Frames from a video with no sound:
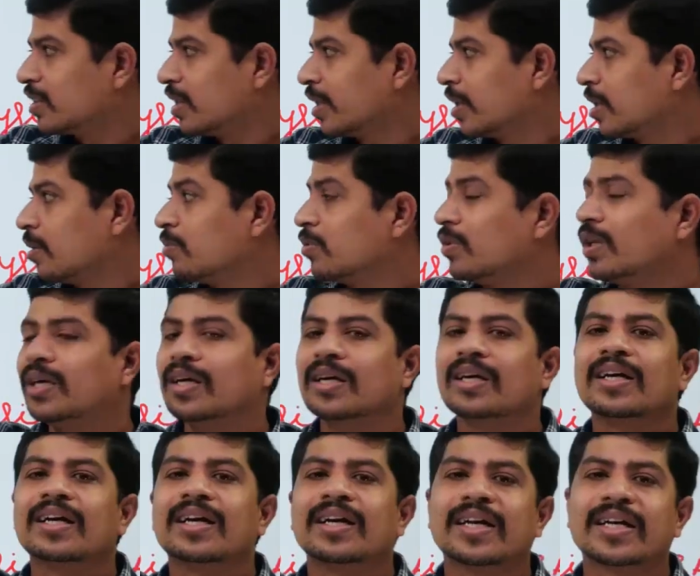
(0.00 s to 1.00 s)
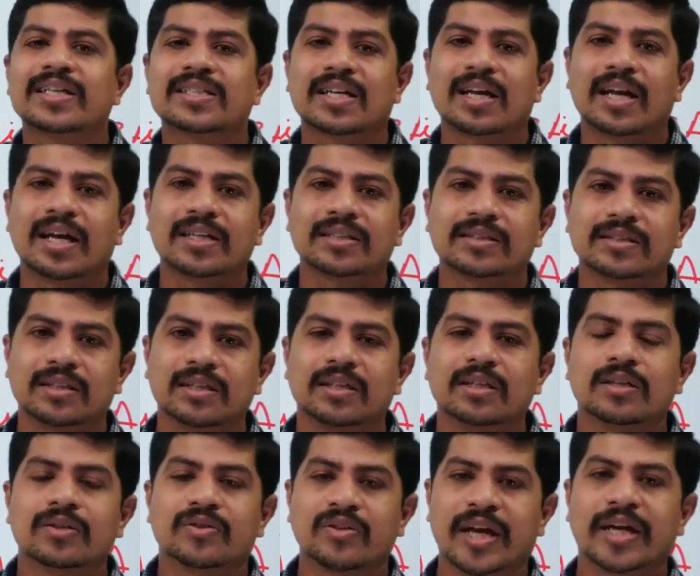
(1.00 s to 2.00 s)
and come to the next class.
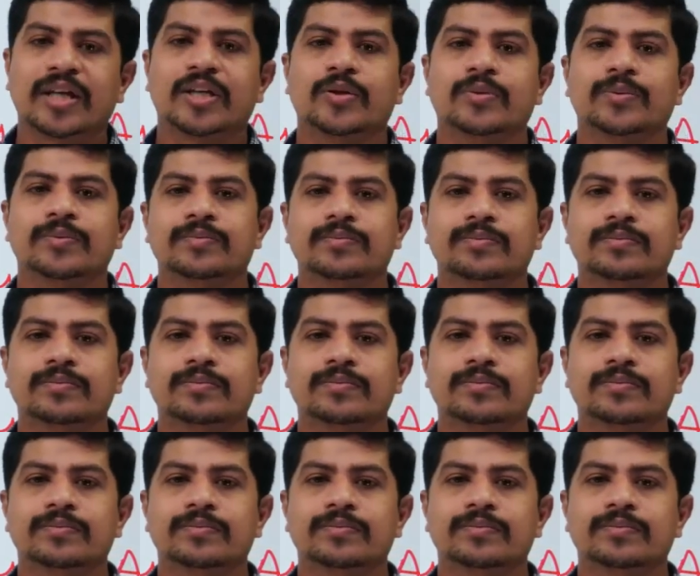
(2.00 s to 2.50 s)
Thank you.